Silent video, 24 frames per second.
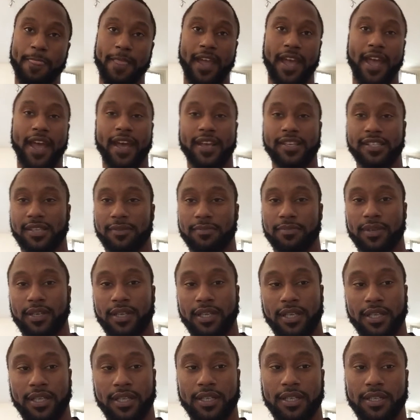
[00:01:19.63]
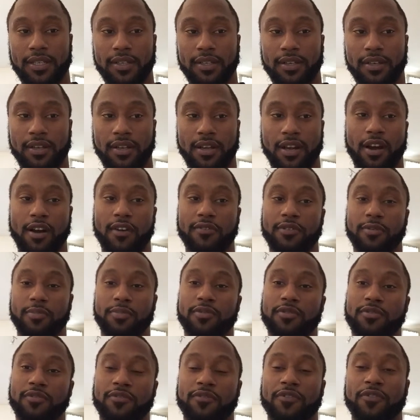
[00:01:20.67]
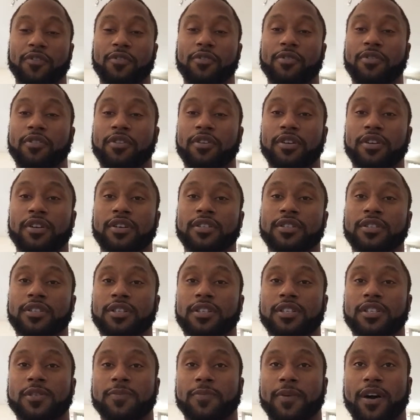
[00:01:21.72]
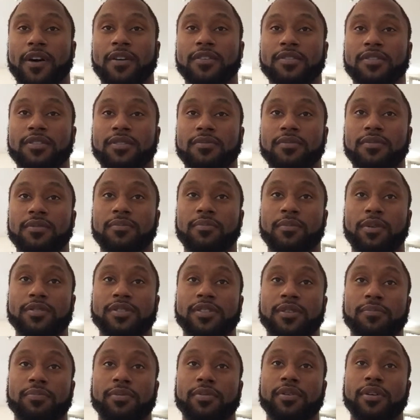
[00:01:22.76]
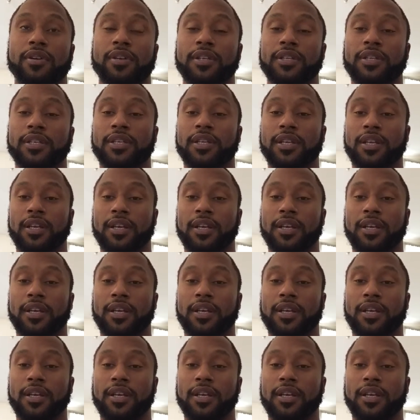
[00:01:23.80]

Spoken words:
It has to be comfortable for your spouse, most importantly.